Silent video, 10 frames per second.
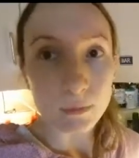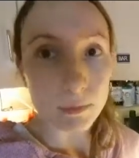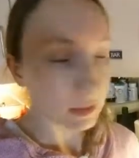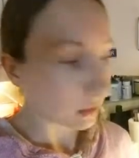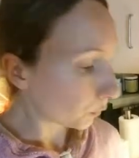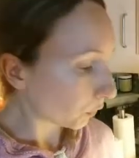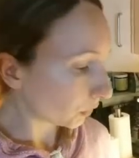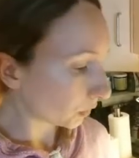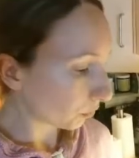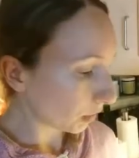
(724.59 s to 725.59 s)

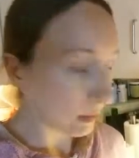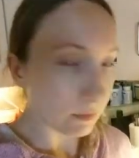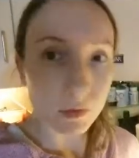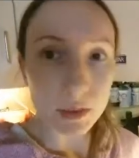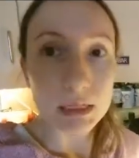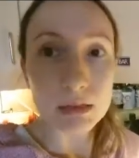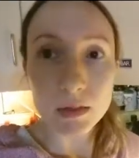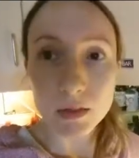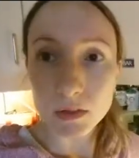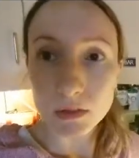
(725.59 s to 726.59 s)
mascarpone cream, vanilla
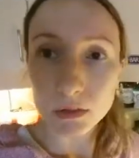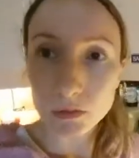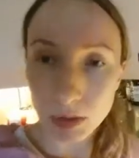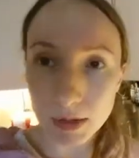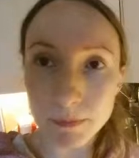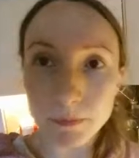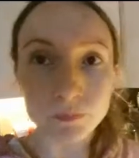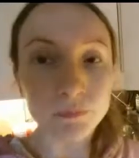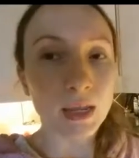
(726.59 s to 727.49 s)
custard cream,